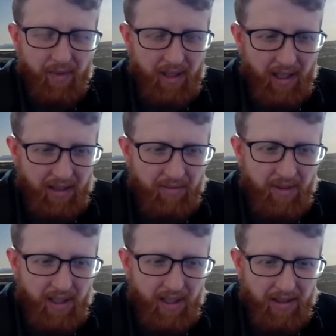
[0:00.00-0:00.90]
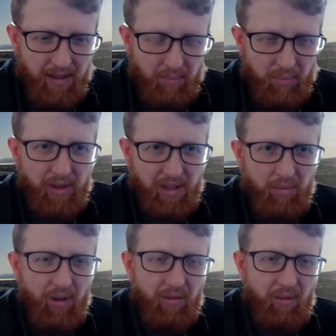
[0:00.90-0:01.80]
And, and it's a
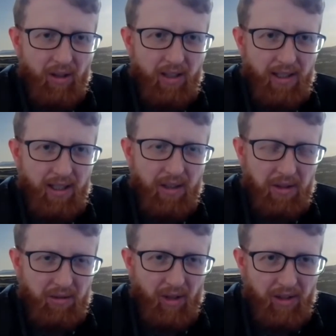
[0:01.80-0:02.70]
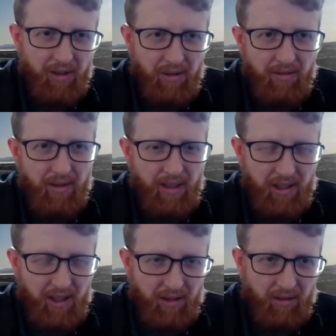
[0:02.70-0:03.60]
principle of what Cardano is trying to do.
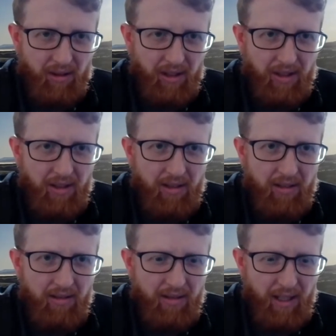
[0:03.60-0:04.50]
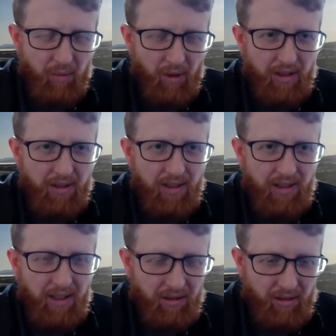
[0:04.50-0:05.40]
Decentralized networks,
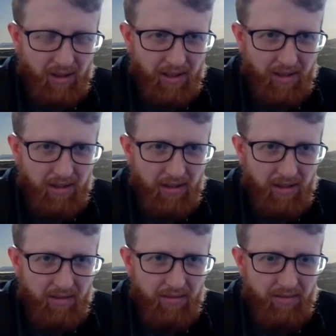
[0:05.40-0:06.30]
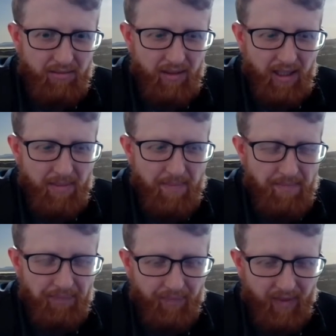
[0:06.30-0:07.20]
decentralized um,
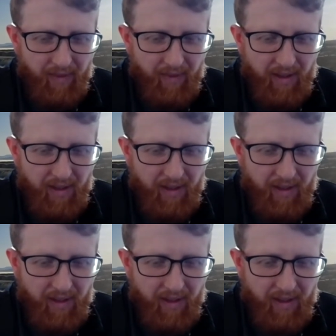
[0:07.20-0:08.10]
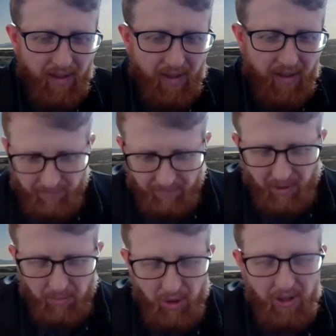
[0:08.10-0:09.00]
uh, the
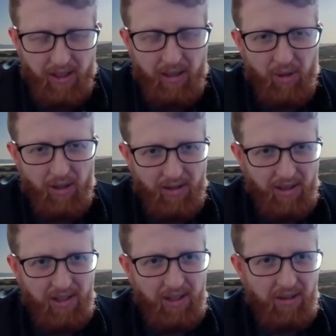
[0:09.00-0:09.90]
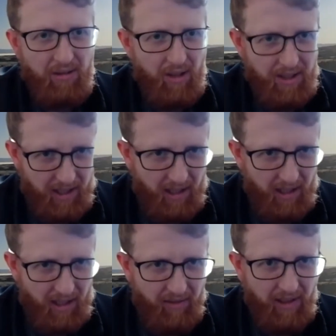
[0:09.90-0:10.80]
computing network, decentralized
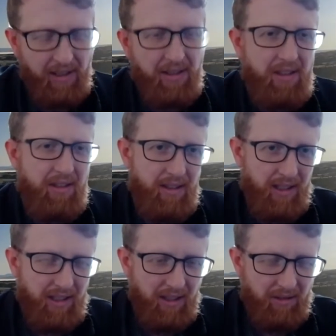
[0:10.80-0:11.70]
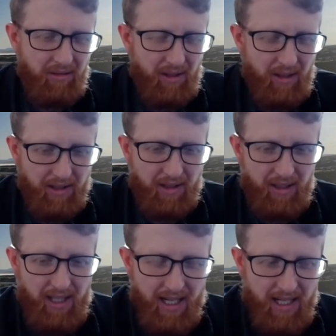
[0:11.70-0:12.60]
governance, decentralized
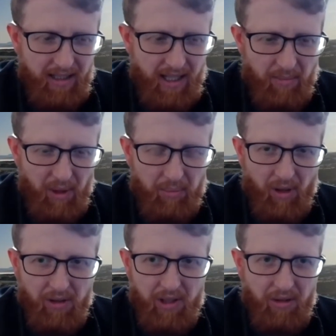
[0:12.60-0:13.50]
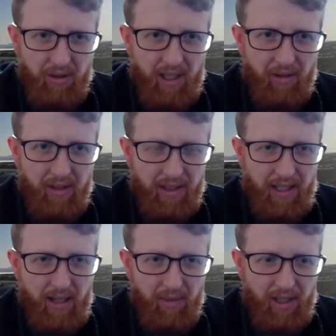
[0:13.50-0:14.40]
um, approach to how things are
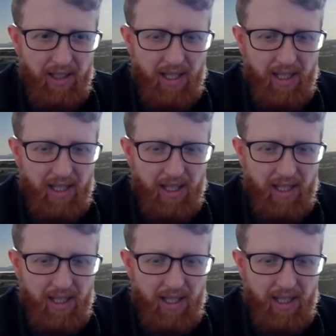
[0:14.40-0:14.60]
happening.